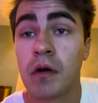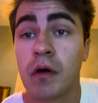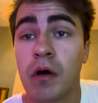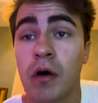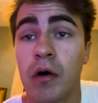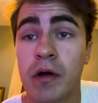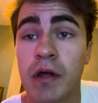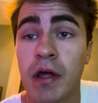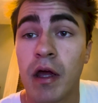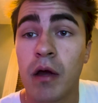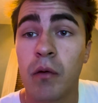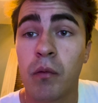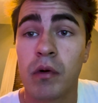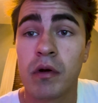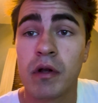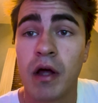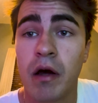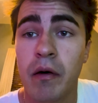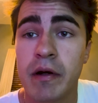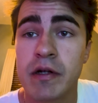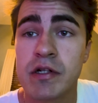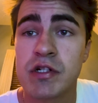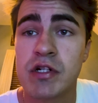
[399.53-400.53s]
Okay, well
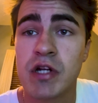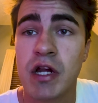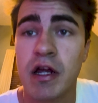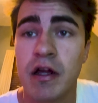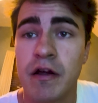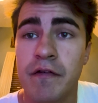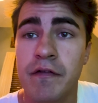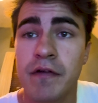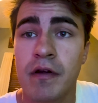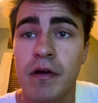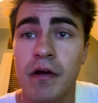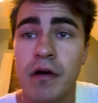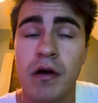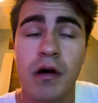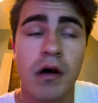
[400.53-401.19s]
now I shaved.